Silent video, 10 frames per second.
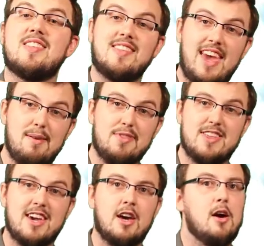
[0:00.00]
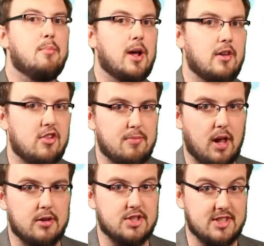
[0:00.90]
the same thing, but on a
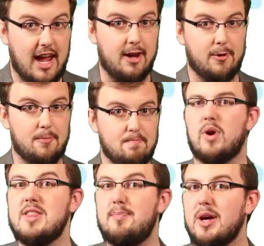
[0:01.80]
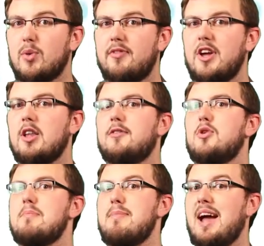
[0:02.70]
smaller scale. When the big reveal of who
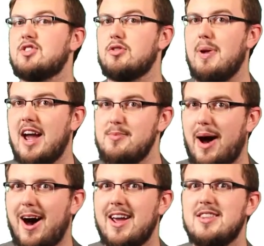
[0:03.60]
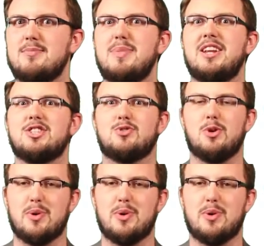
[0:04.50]
the mastermind behind the ministry